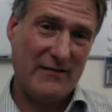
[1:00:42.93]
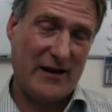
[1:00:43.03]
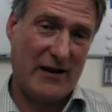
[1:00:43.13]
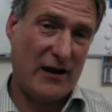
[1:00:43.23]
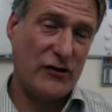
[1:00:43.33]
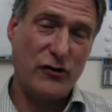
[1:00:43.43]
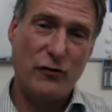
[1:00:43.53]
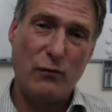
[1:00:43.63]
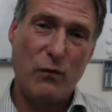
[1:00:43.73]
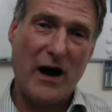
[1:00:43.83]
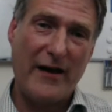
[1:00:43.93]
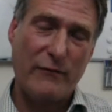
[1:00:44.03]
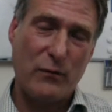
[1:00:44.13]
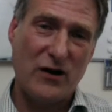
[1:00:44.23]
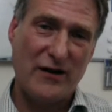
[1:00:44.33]
a new way
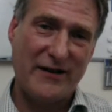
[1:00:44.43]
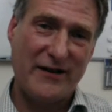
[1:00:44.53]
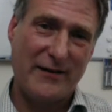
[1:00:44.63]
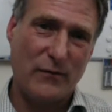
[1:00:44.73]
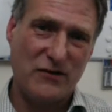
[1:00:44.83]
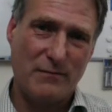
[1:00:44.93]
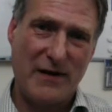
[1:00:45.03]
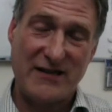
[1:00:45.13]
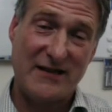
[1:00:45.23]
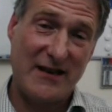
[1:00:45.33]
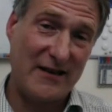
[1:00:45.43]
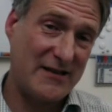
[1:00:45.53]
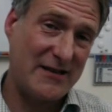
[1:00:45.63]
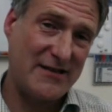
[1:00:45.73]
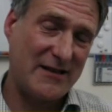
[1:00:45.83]
of working which makes the
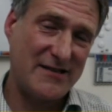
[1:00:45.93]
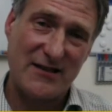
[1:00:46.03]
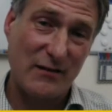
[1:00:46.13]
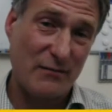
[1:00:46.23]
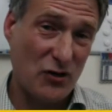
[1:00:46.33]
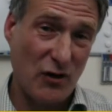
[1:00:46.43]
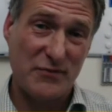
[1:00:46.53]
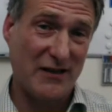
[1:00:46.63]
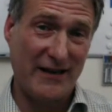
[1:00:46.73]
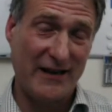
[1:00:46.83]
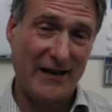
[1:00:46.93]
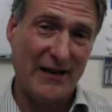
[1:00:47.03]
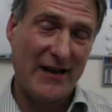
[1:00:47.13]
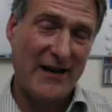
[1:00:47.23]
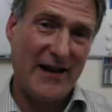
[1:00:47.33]
existing systems obsolete.
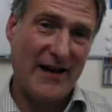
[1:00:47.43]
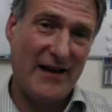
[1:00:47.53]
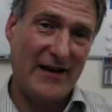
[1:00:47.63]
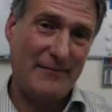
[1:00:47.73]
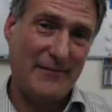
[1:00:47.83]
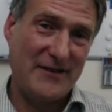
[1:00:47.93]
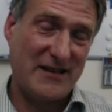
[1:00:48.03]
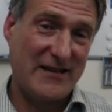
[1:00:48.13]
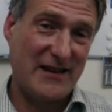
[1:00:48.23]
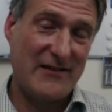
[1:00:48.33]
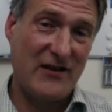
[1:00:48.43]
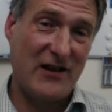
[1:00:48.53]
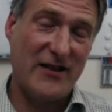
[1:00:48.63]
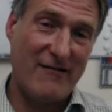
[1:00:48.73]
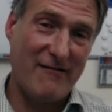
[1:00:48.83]
And
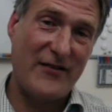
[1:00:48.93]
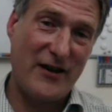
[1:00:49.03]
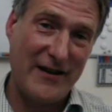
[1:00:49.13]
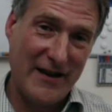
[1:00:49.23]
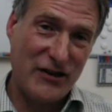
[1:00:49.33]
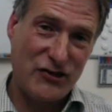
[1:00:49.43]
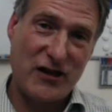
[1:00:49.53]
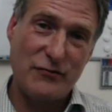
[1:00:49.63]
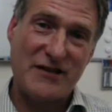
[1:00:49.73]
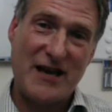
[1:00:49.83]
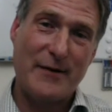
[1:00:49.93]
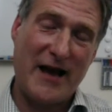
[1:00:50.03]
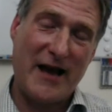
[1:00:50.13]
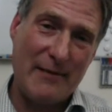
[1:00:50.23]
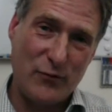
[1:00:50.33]
there are other shows
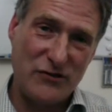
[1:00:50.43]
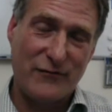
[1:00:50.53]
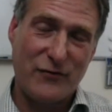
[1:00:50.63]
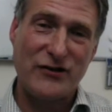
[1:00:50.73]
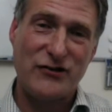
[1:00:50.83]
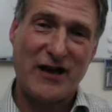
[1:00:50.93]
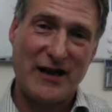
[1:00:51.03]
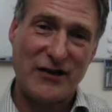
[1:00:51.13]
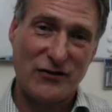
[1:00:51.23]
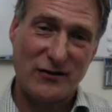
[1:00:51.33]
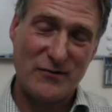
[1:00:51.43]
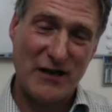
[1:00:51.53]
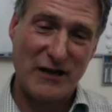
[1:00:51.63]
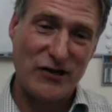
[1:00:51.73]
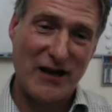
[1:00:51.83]
coming up which have got education on them.
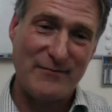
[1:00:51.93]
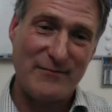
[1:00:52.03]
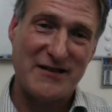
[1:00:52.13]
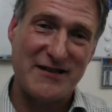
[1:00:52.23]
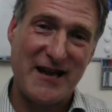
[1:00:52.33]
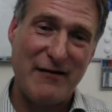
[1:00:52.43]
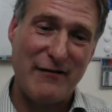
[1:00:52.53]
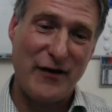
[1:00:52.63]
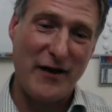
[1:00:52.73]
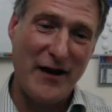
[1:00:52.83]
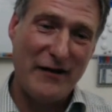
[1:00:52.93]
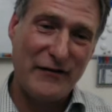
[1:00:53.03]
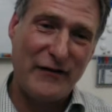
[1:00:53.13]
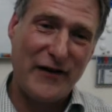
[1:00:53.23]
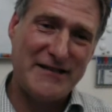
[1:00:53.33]
So James and Sarah, if
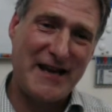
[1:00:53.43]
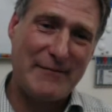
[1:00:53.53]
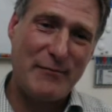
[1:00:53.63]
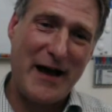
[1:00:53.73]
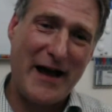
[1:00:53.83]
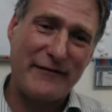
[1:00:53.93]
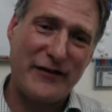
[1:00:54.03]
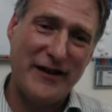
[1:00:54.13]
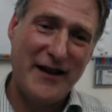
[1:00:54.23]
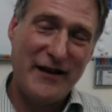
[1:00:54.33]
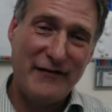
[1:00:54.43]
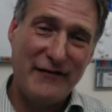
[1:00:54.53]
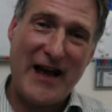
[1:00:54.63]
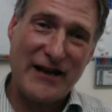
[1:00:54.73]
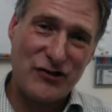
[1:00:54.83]
you fancy coming back for
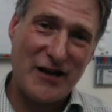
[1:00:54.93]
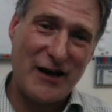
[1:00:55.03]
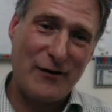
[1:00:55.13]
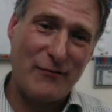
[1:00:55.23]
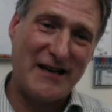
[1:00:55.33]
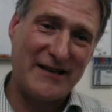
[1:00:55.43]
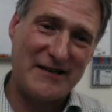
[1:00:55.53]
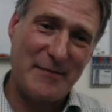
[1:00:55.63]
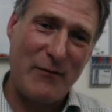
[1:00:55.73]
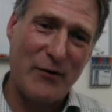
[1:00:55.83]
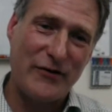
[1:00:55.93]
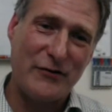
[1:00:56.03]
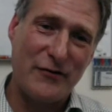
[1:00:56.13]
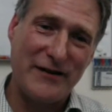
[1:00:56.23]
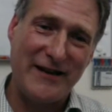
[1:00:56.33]
that show and telling us about what you're
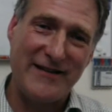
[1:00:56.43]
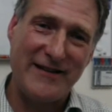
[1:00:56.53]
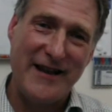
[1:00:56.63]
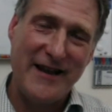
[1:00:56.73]
doing in